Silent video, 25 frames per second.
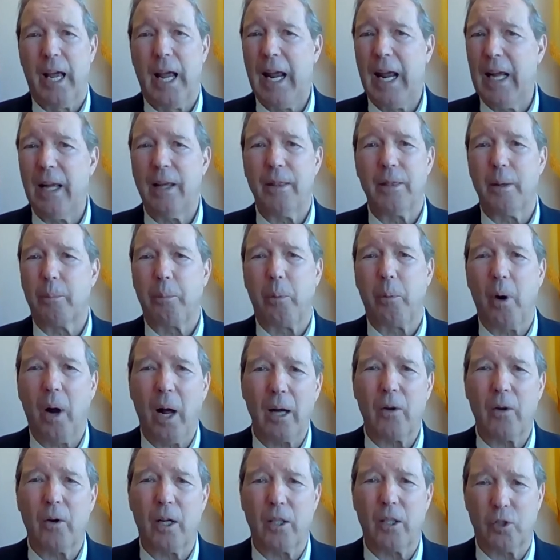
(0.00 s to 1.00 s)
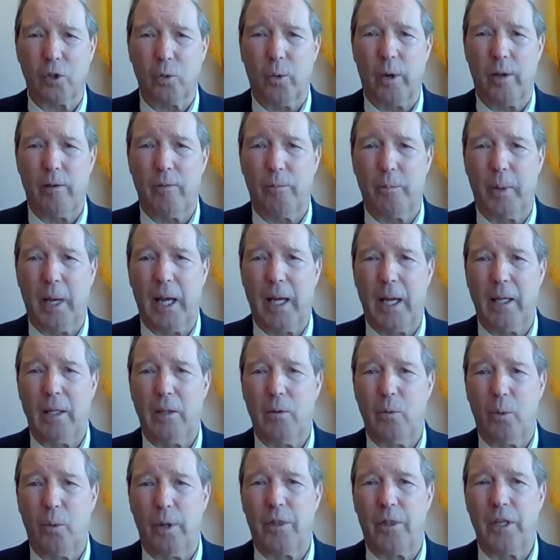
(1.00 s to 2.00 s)
And the progress we've made
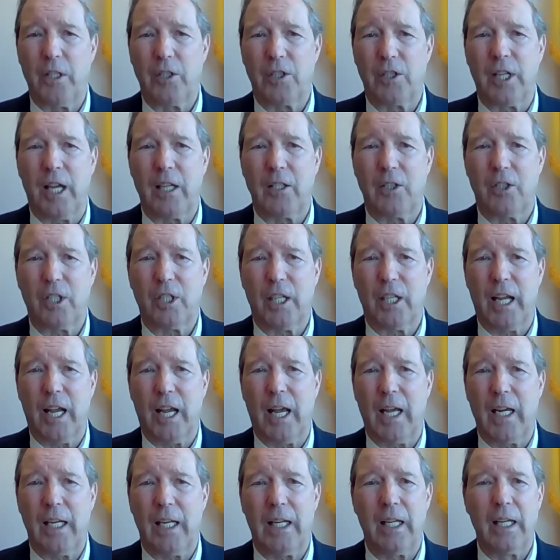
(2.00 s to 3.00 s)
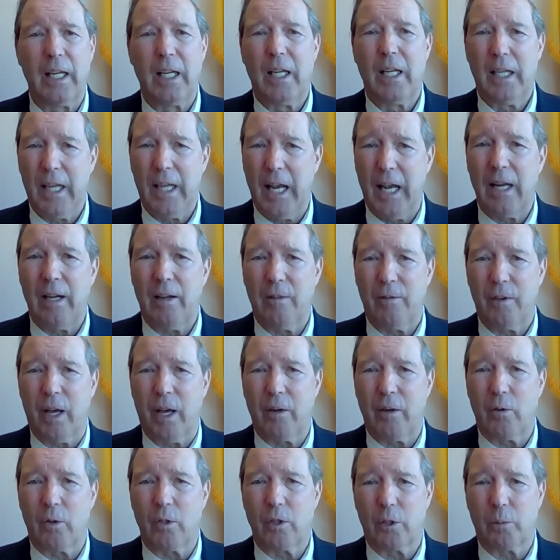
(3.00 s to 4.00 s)
with these ACA Native
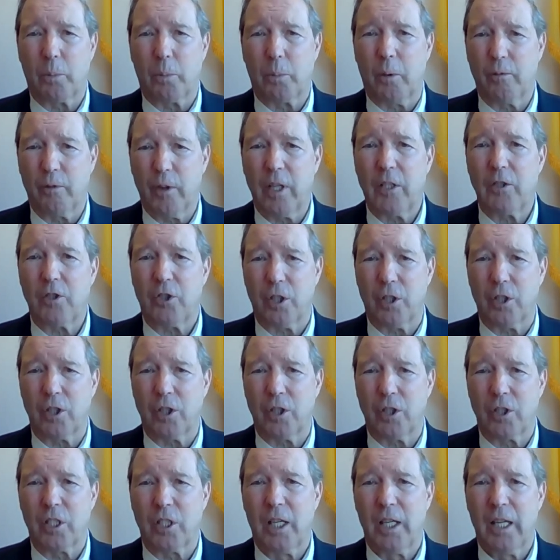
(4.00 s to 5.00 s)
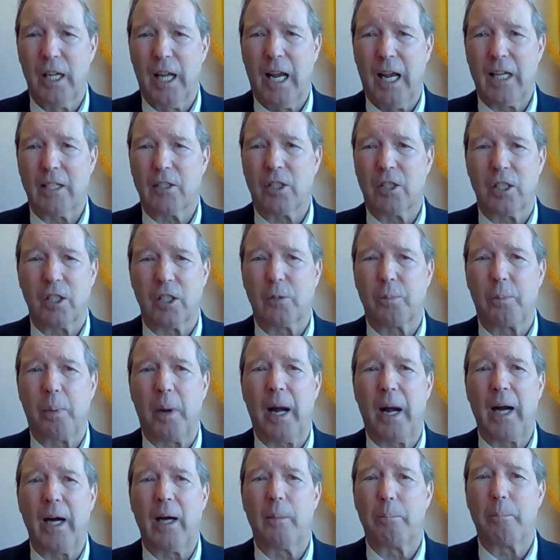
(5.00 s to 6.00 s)
veterans provisions has
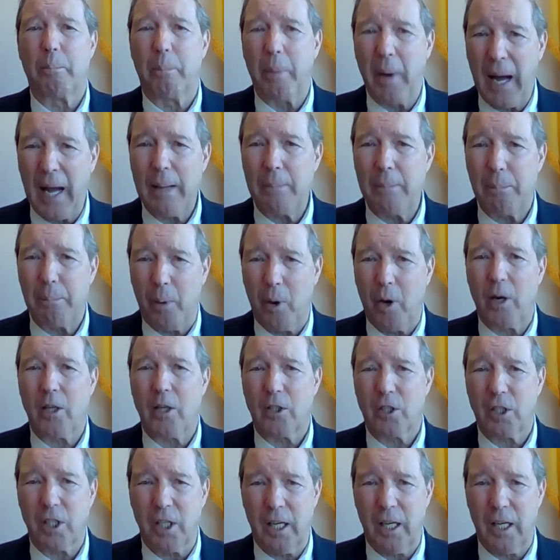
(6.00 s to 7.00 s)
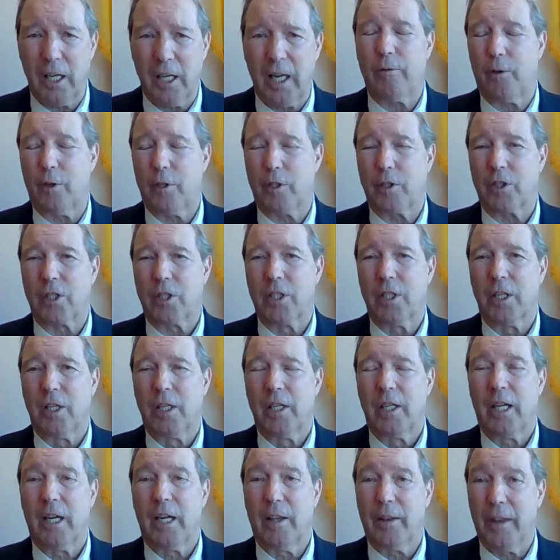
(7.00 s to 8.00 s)
inspired bipartisan efforts
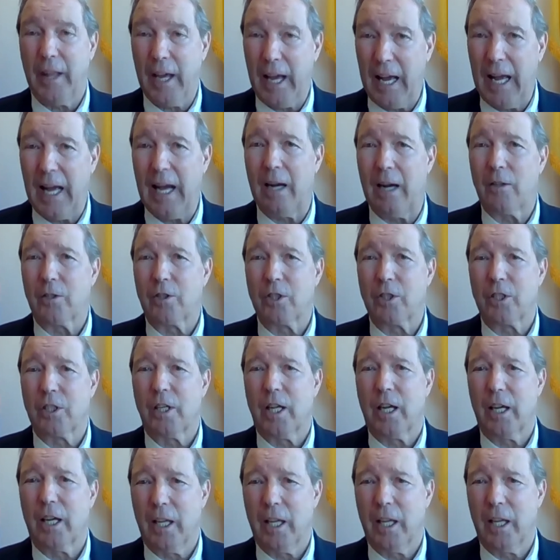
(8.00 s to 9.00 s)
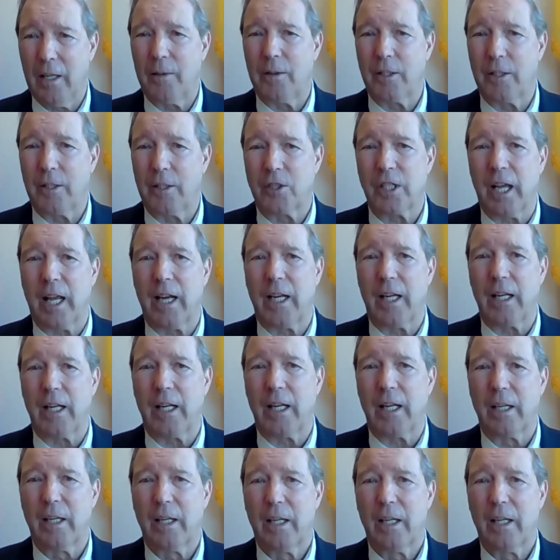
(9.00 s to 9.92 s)
in the House and in the Senate.